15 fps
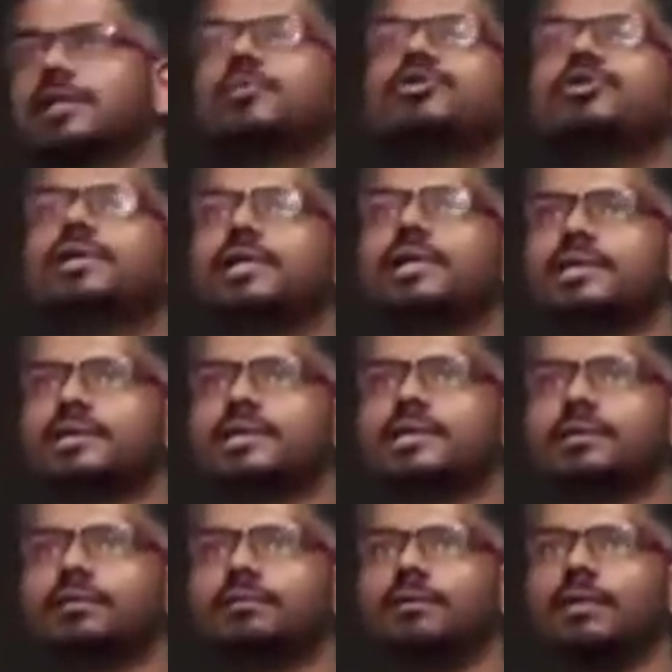
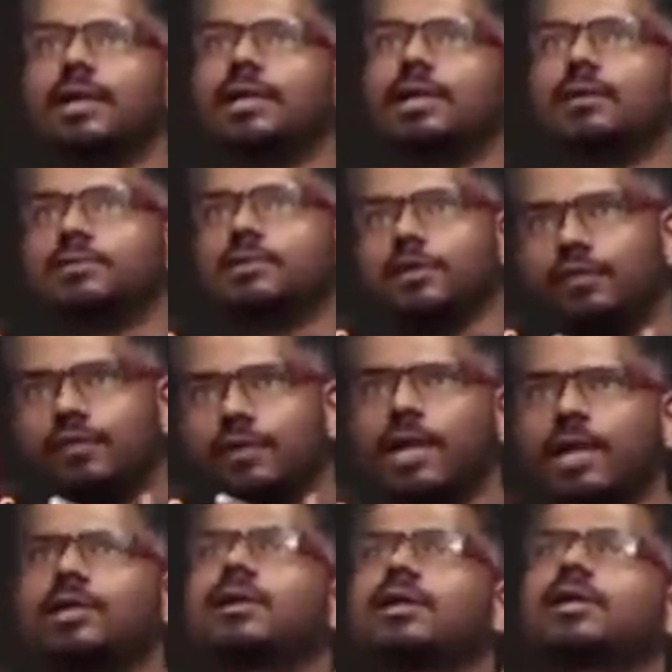communities in terms of
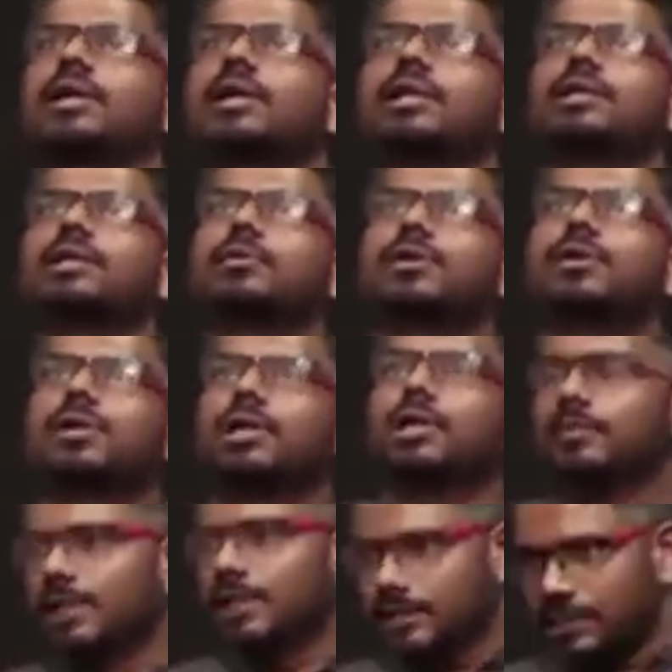indoctrinating them on a
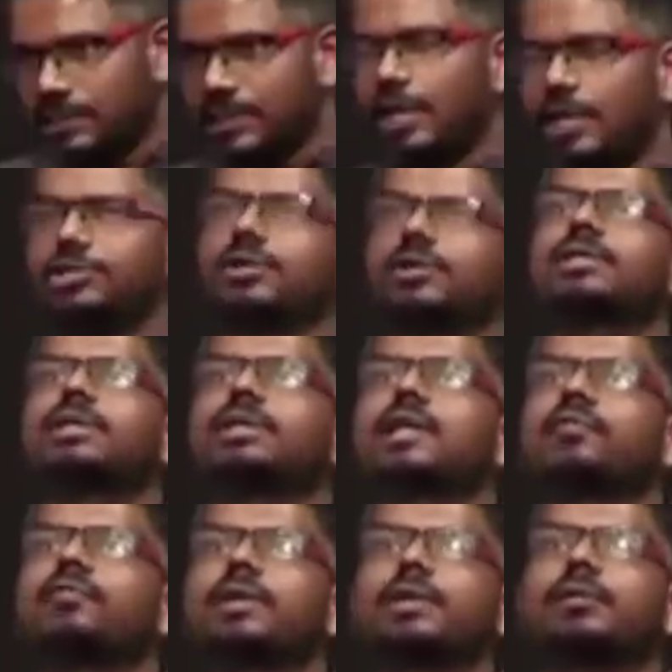regular basis, ensuring that they
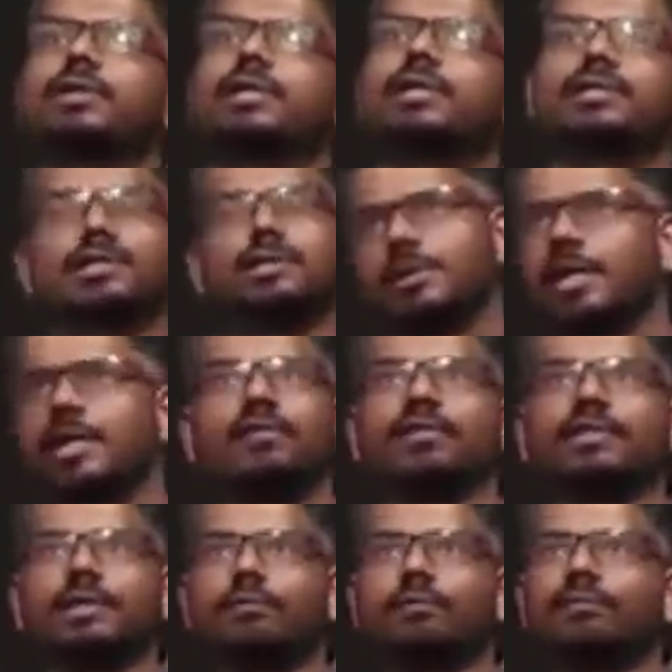have men and material supply and
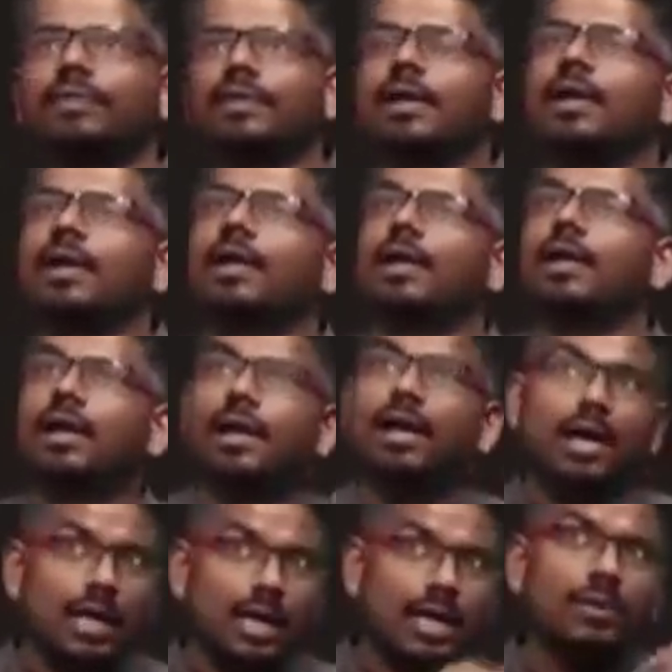everything.
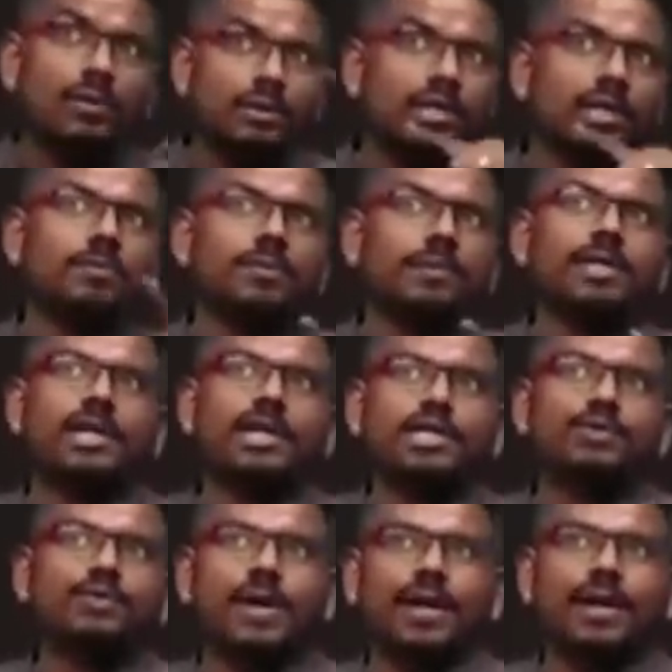Around that period
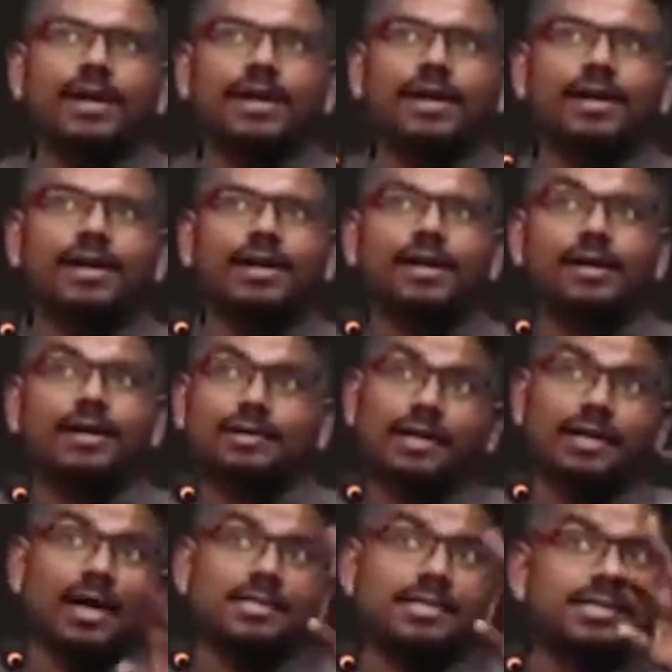is when
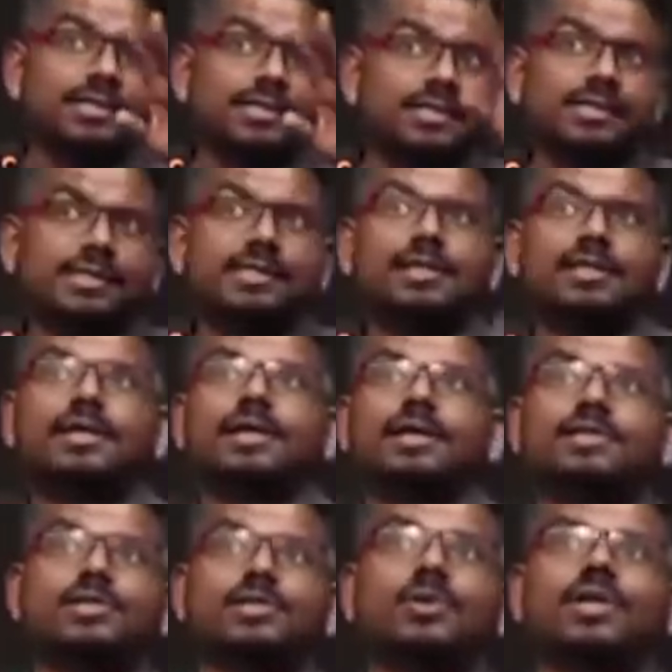the caste census is
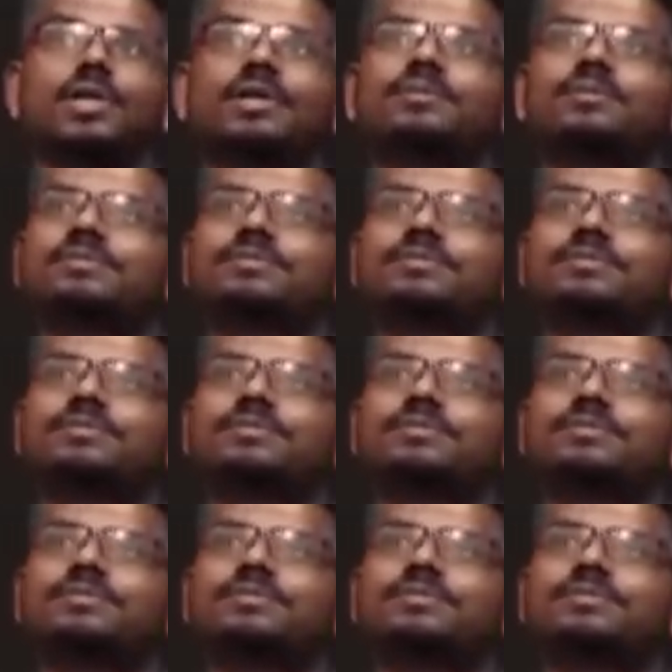undertaken slowly.